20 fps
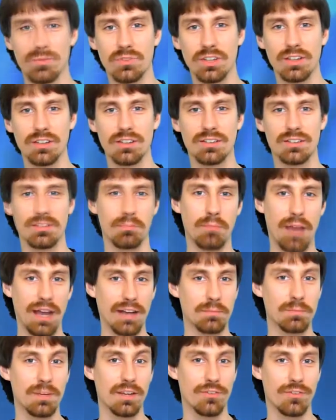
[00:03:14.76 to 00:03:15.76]
this
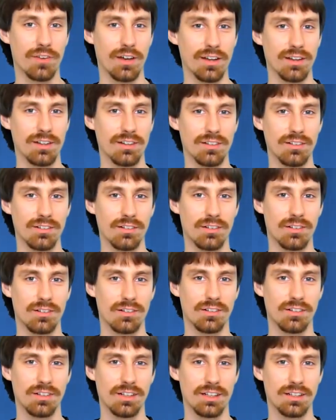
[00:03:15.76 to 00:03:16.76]
might be fun
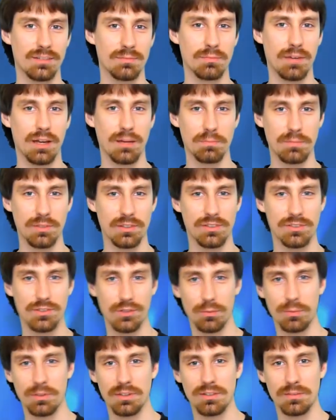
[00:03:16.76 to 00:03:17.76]
or it might be
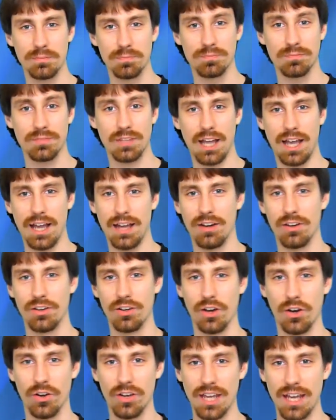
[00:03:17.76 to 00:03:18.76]
stupid. I don't
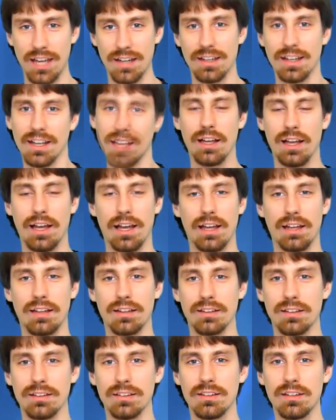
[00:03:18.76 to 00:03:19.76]
know yet,
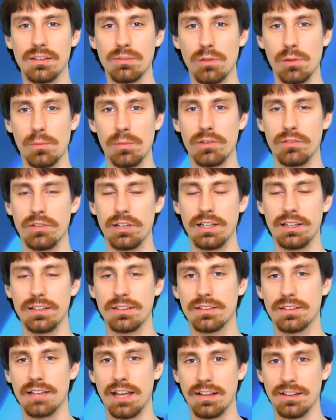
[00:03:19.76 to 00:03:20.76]
and these will be
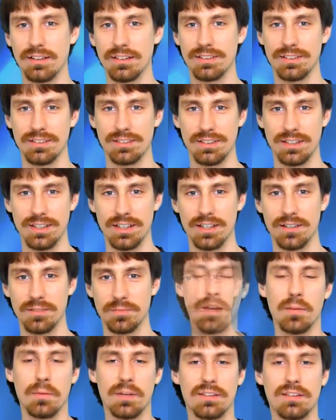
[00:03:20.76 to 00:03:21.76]
released later this year.
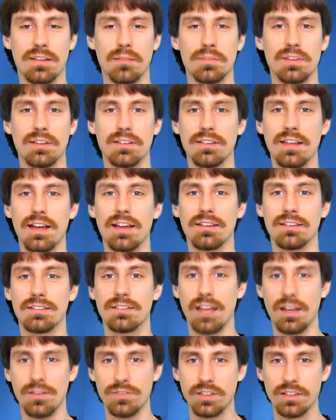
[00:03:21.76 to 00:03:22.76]
But something that is
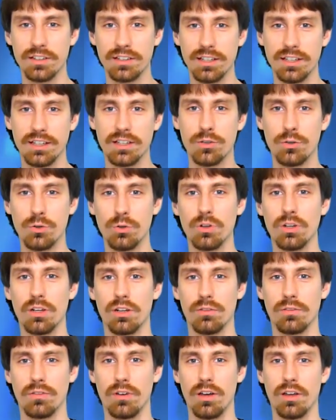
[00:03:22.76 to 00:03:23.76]
definitely cool
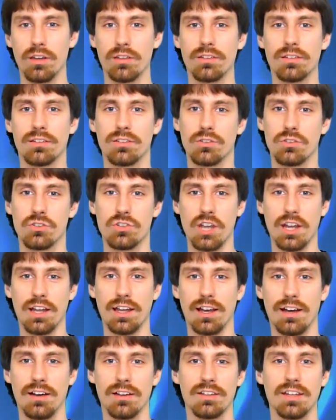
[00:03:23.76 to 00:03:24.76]
and worth to check
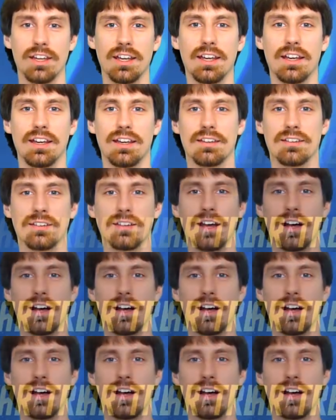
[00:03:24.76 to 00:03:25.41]
out is an